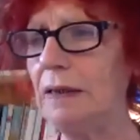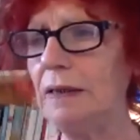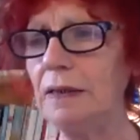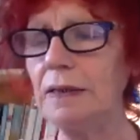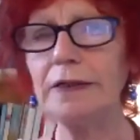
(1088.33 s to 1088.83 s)

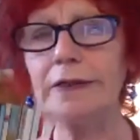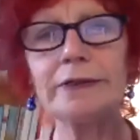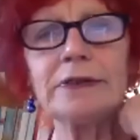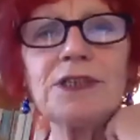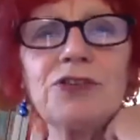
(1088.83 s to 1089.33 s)
the
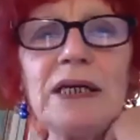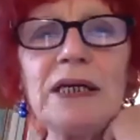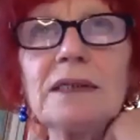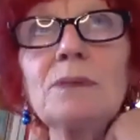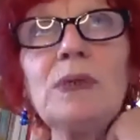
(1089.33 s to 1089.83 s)
streets
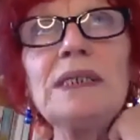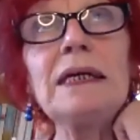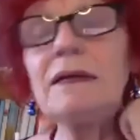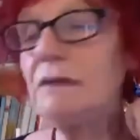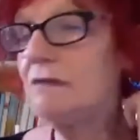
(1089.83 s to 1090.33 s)
whizzing
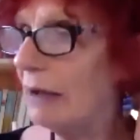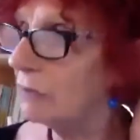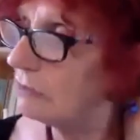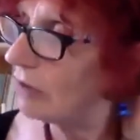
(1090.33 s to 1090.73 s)
round and round.